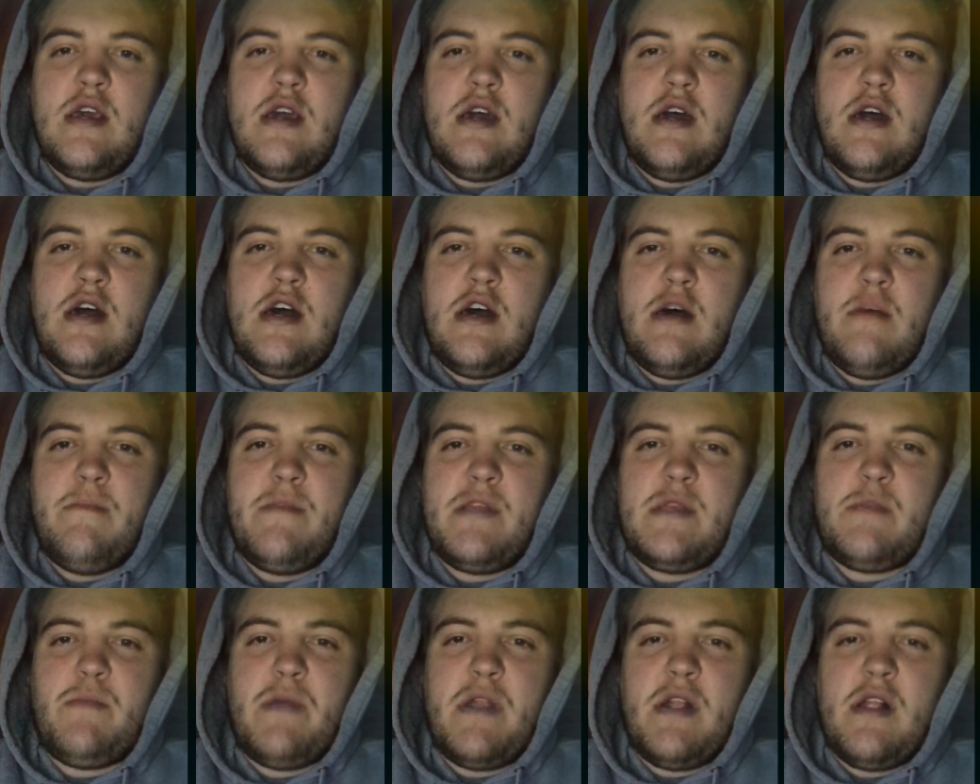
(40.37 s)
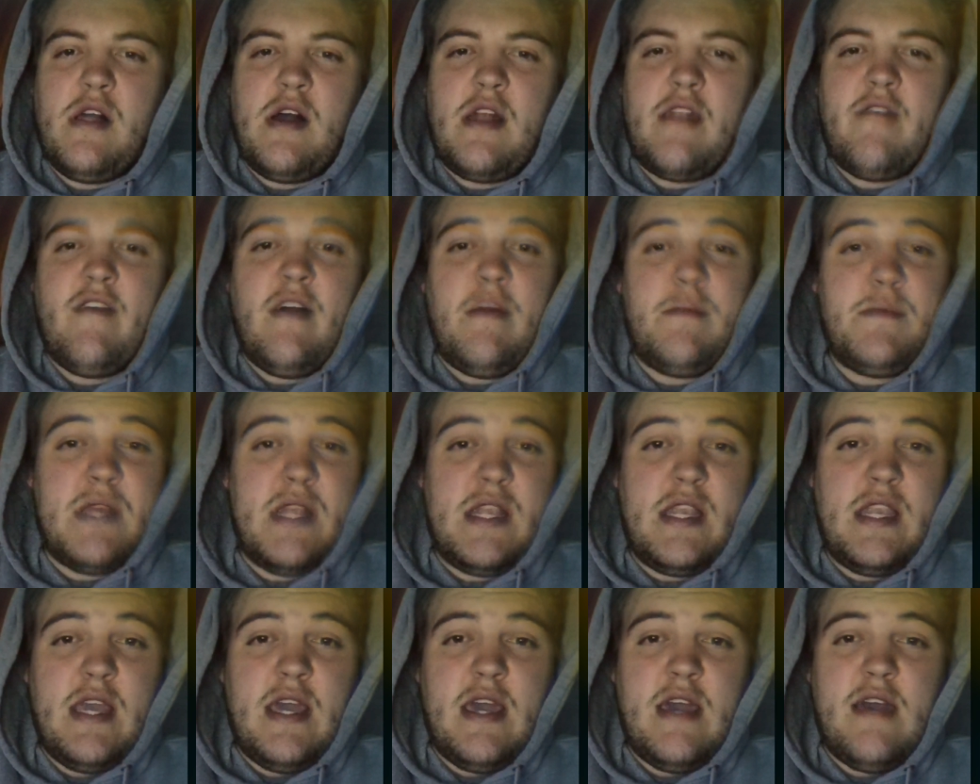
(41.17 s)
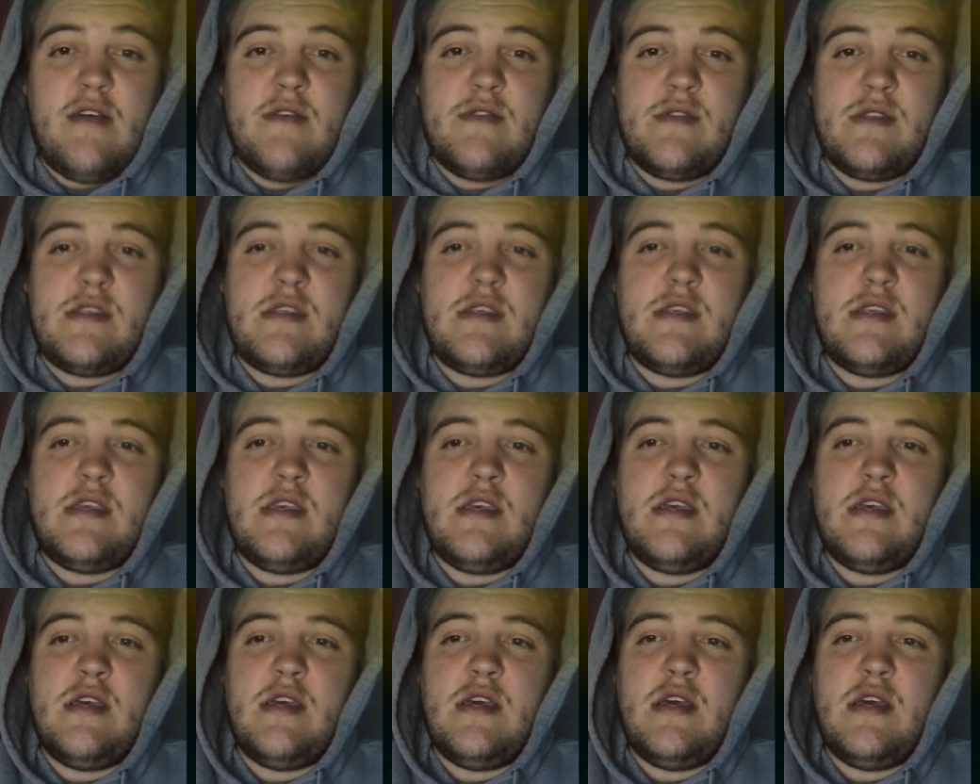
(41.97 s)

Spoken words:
It's been a lot of ups and downs.